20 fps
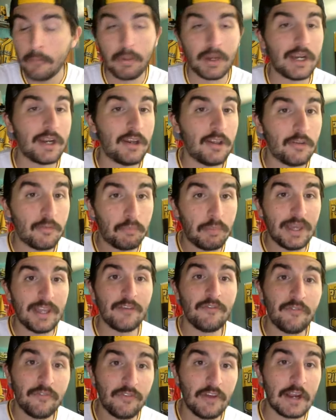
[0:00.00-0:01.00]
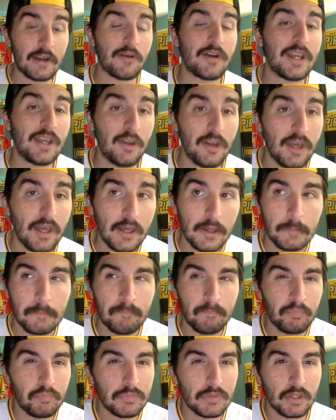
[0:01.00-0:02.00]
But it has been very
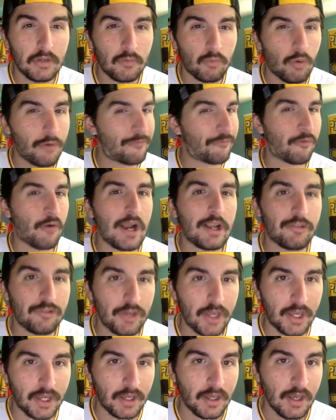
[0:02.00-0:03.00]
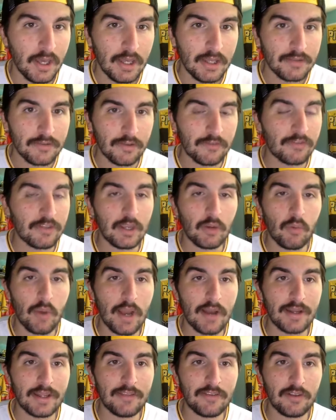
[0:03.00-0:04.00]
refreshing to see
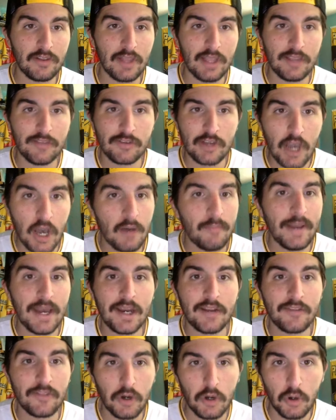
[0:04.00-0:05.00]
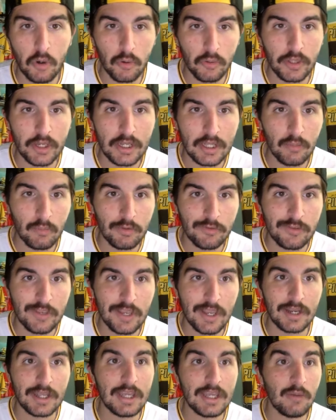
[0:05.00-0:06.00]
Rowdy Tellez come out of the hole that he was
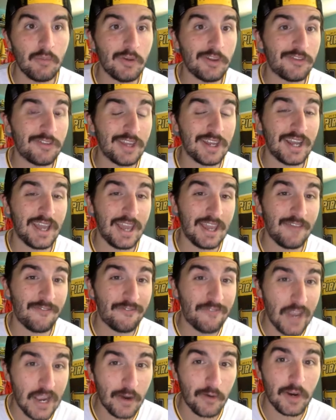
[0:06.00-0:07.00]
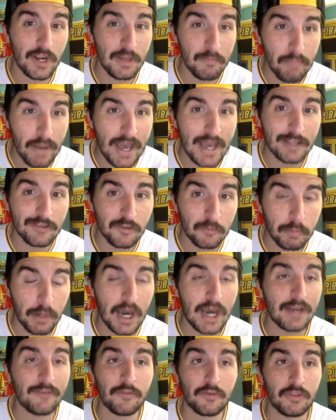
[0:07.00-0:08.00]
in. He was in a very bad
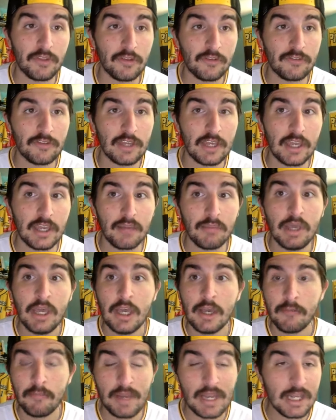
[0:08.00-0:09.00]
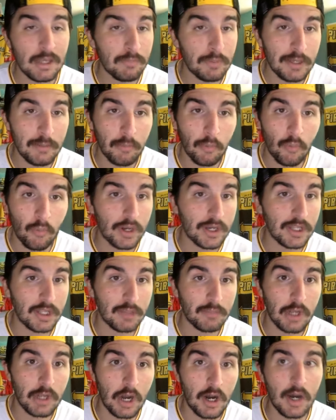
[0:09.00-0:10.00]
spot for this team. Many people wanted
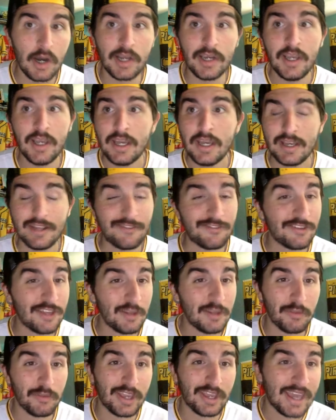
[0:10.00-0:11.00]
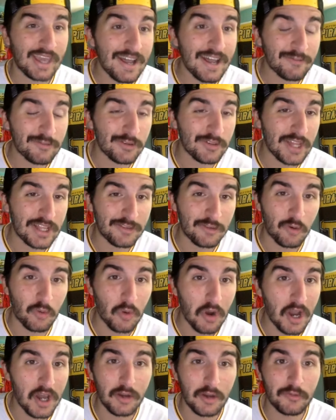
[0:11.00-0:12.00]
him gone. It seemed like after that
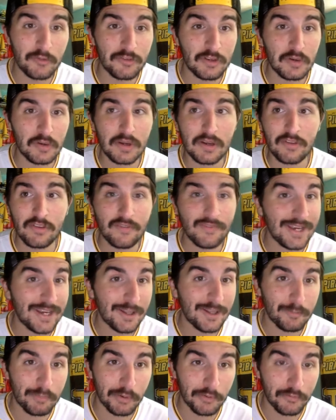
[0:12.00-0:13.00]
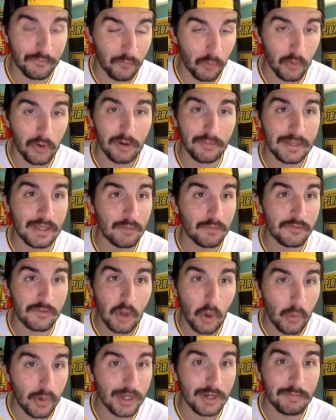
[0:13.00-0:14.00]
Toronto series, if he didn't perform, he was
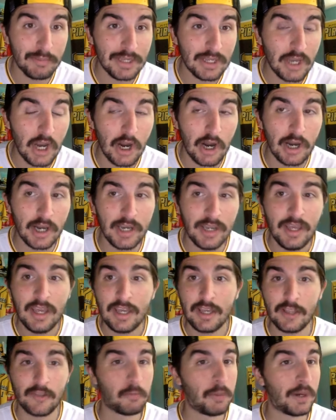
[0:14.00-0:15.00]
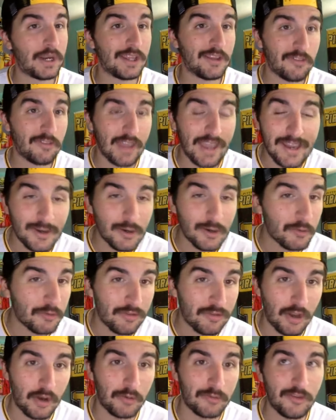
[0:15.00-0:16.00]
going to be gone. His buddy Xander
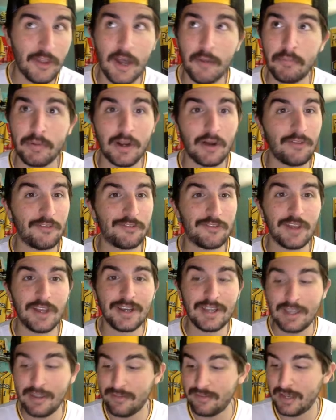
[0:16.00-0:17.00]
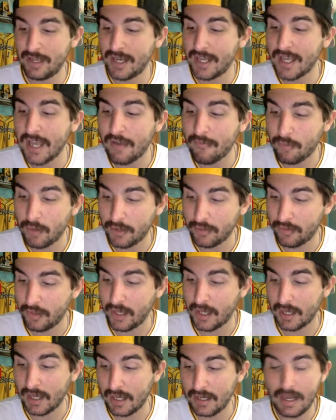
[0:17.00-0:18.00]
shows up, and all of a sudden, he's hitting
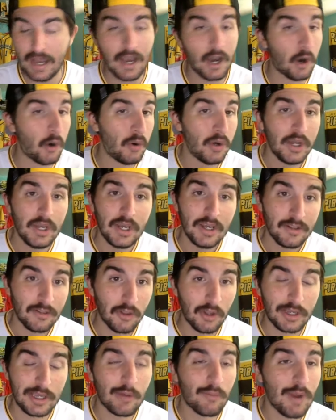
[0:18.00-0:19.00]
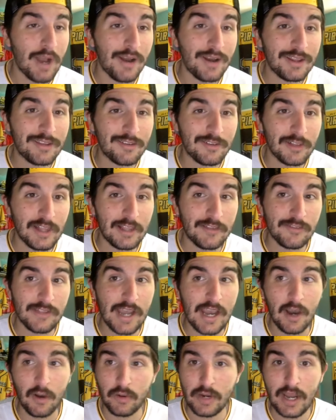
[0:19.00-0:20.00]
everything. And now, look at Rowdy Tellez
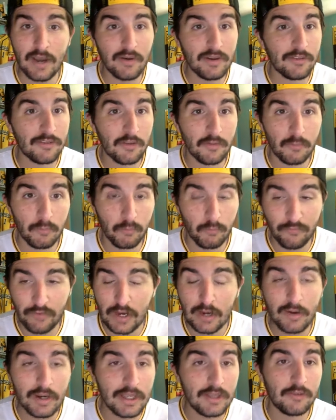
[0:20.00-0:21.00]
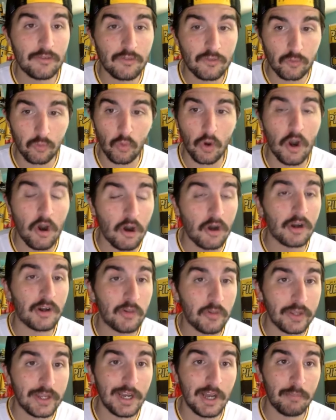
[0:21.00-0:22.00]
now. Now he's a very strong
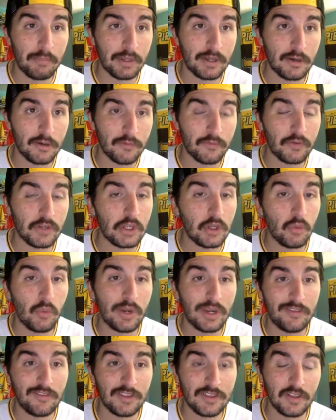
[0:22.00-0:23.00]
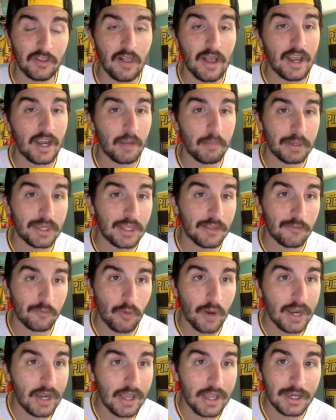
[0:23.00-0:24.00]
cleanup hitter for you when he's in the lineup against
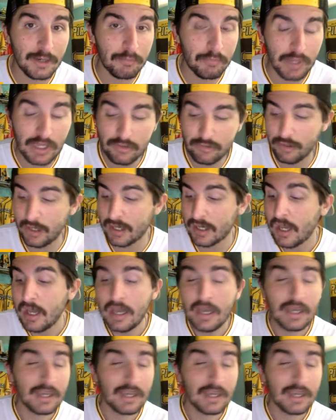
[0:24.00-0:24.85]
right-handed pitching.